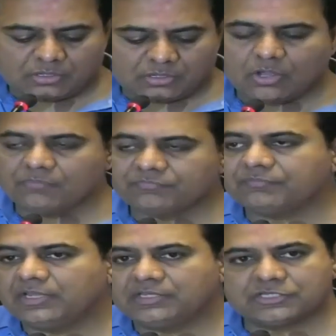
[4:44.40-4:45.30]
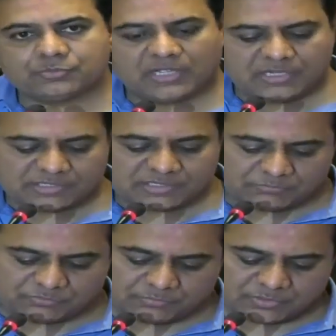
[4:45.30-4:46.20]
of the weightage, while it comes
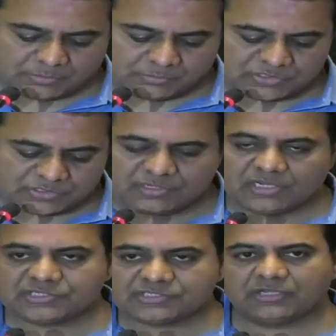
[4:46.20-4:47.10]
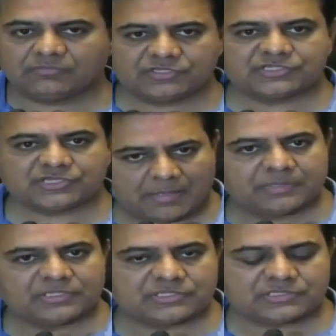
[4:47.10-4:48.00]
from the commercial real estate, which
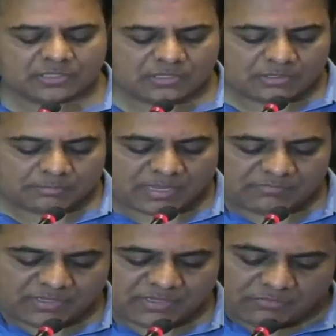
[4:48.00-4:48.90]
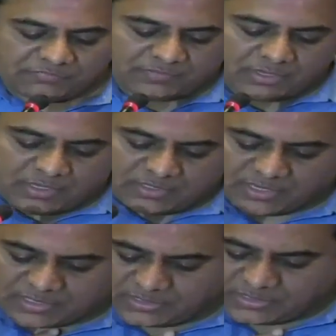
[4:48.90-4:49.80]
happens by way of
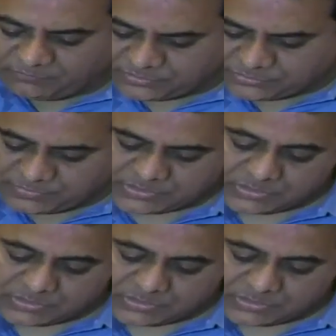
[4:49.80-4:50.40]
attracting investments,